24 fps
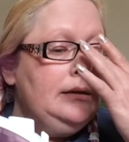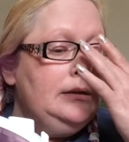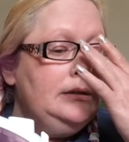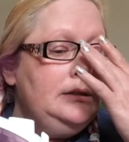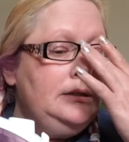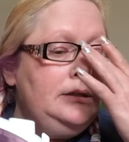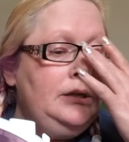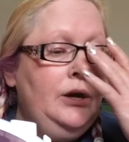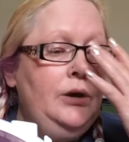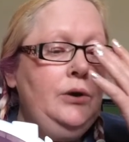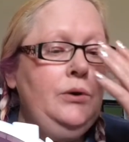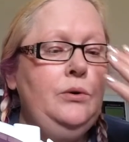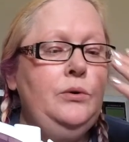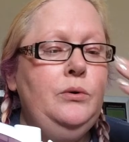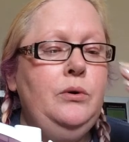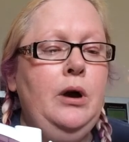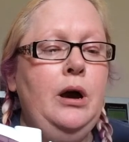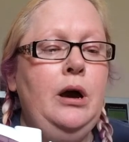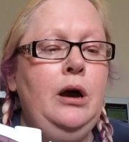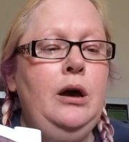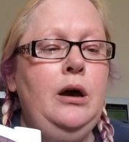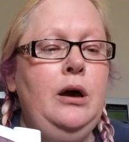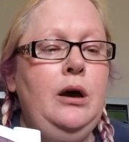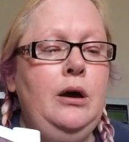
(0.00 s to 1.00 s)
So,
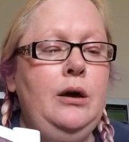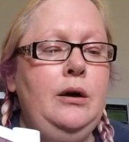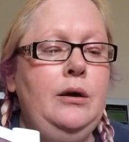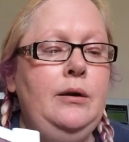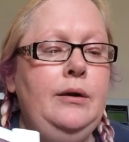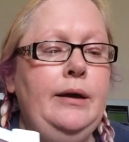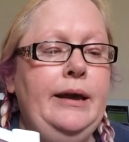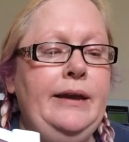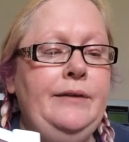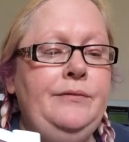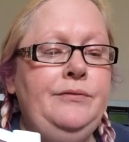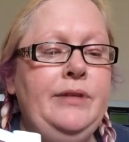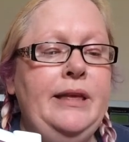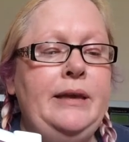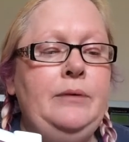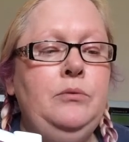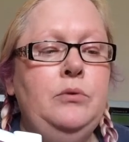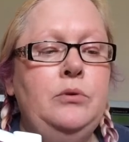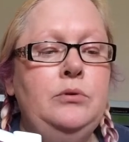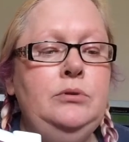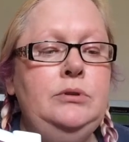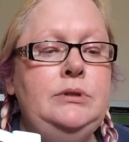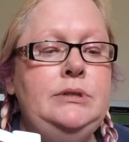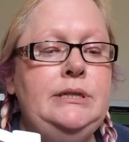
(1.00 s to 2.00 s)
if they
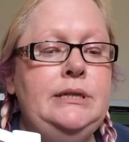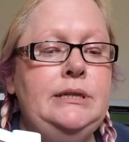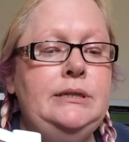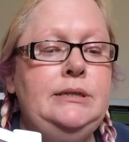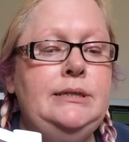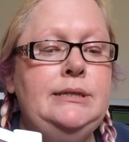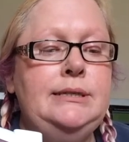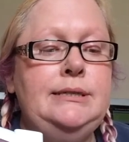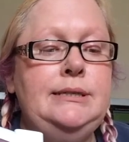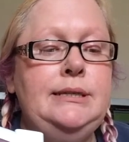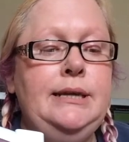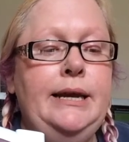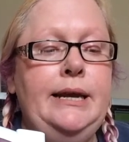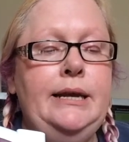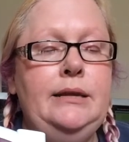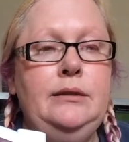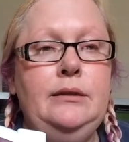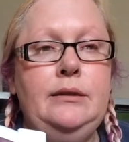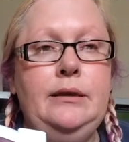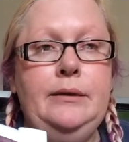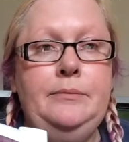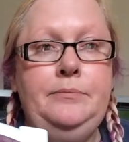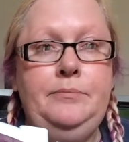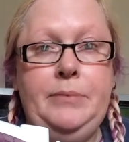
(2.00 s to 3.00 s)
wanted to say
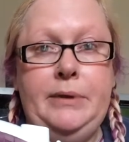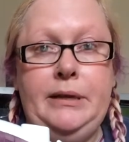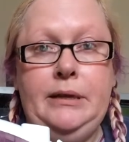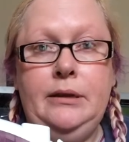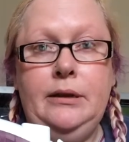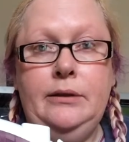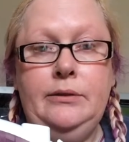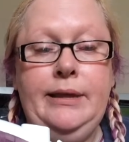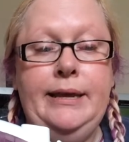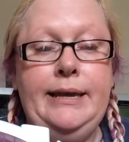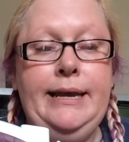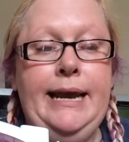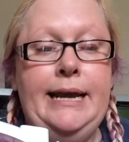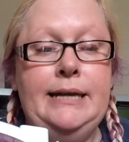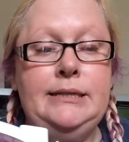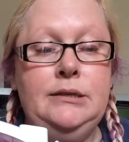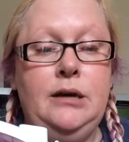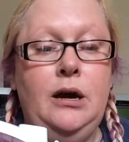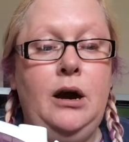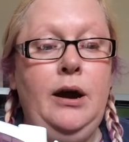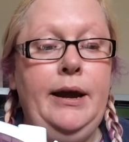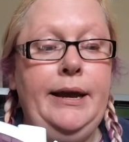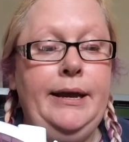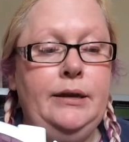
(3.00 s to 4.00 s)
that they had
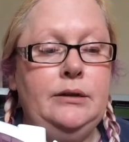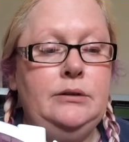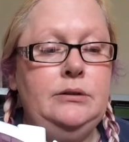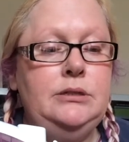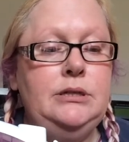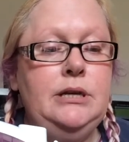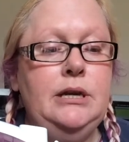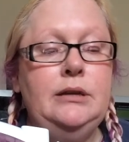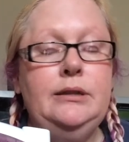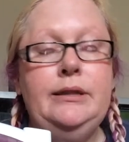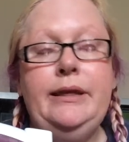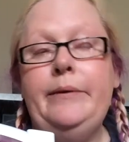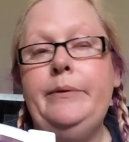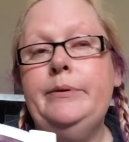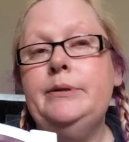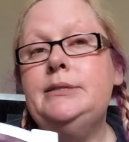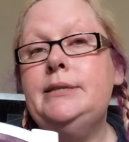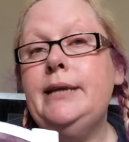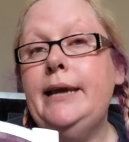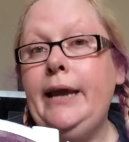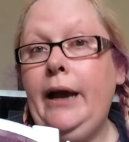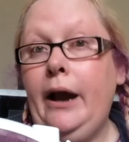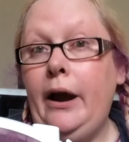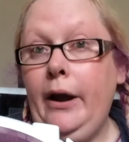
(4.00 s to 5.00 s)
ironed, they would
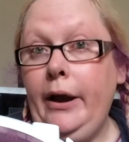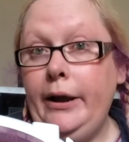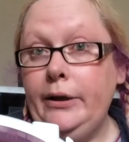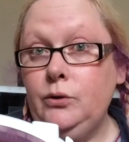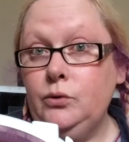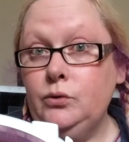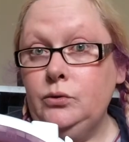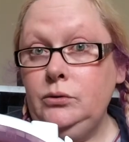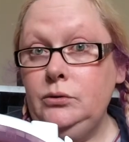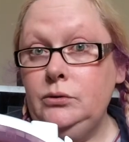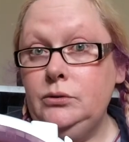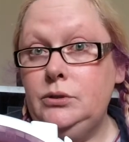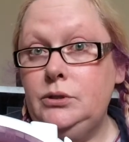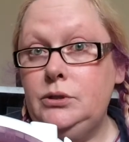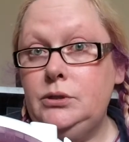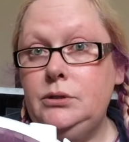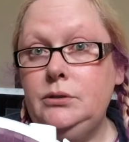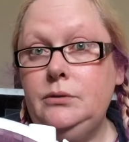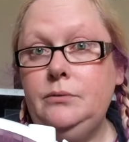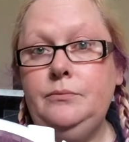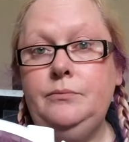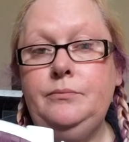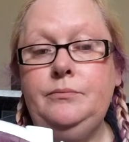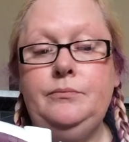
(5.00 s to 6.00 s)
say ainont.
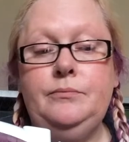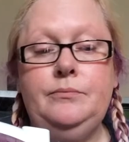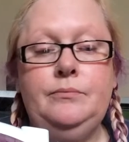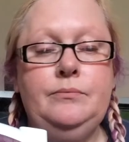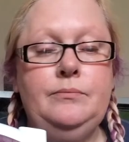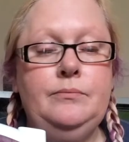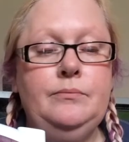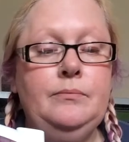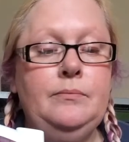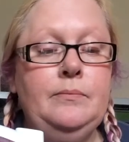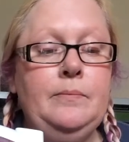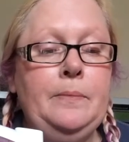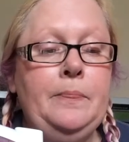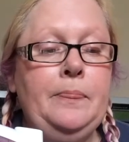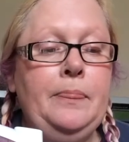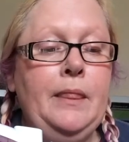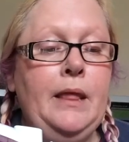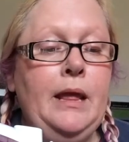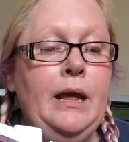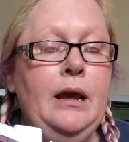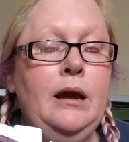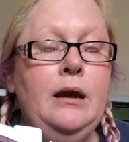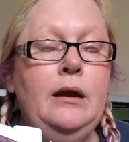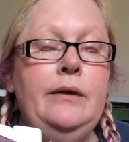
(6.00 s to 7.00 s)

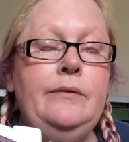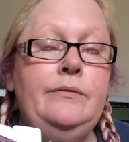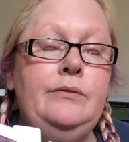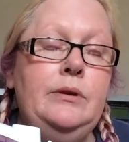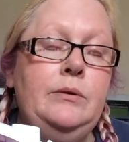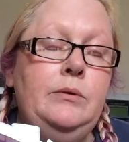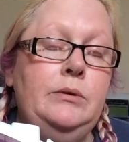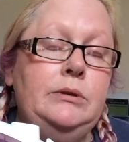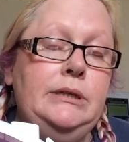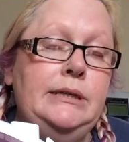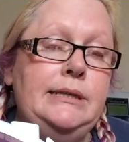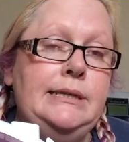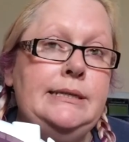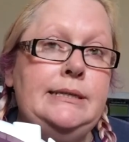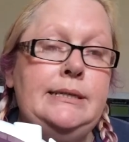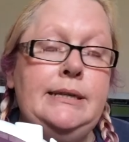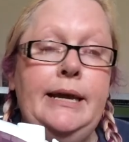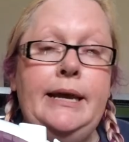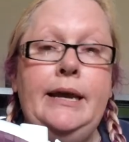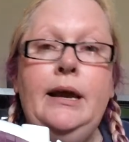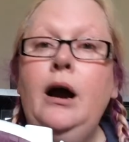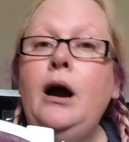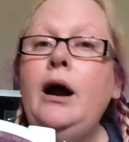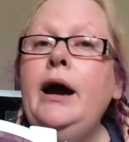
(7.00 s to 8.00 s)
If they wanted to
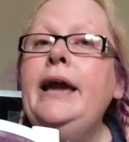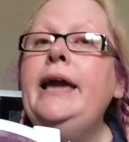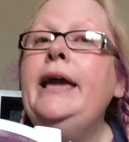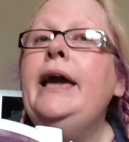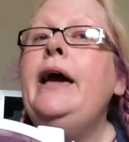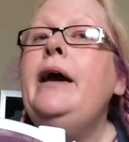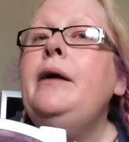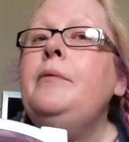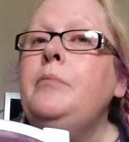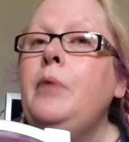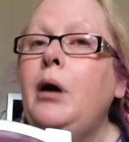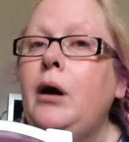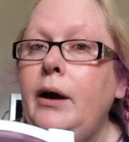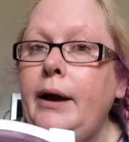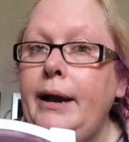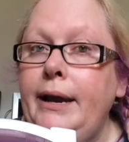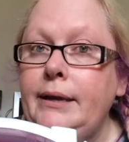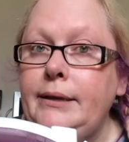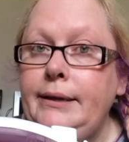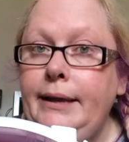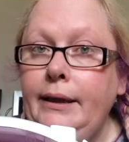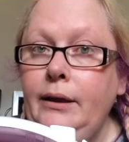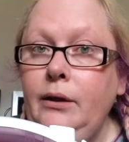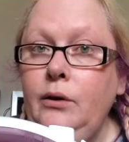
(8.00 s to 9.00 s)
say I am
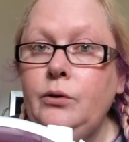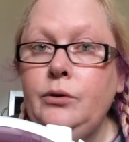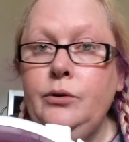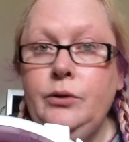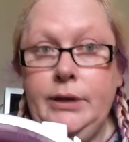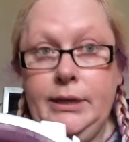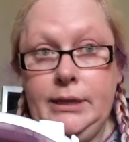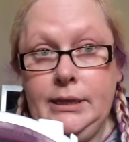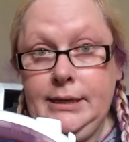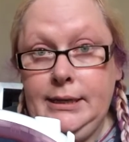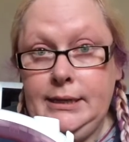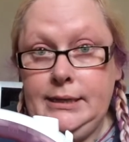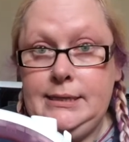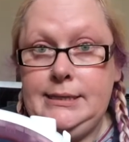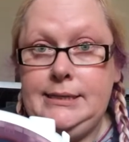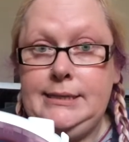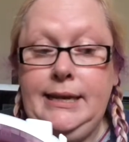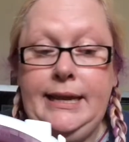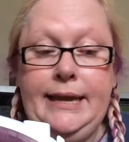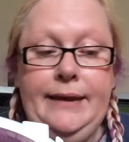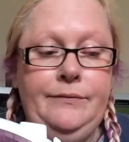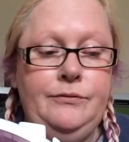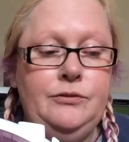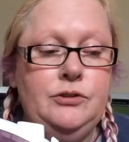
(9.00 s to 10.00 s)
ironing, or you're getting your
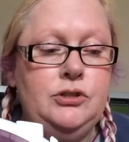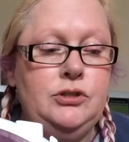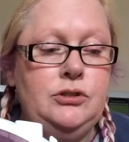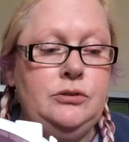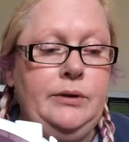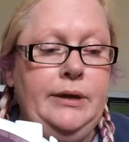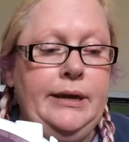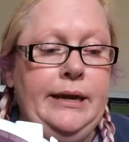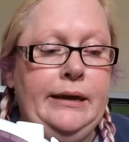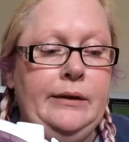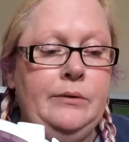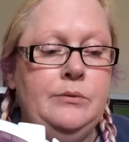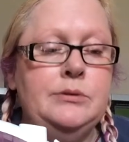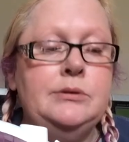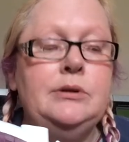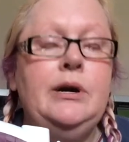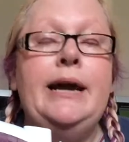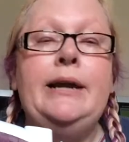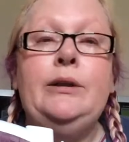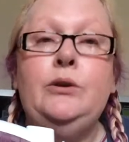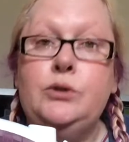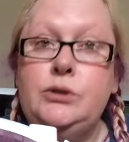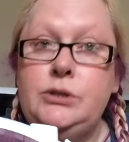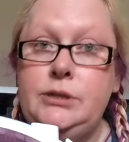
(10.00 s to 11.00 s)
slave to do it, it was
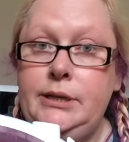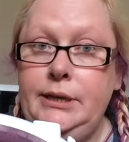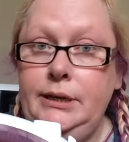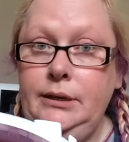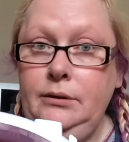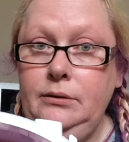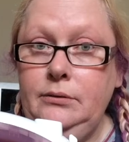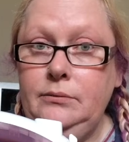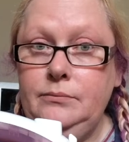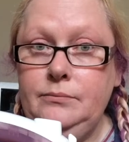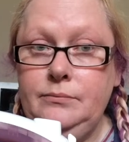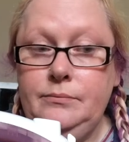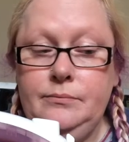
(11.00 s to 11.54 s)
ainosing.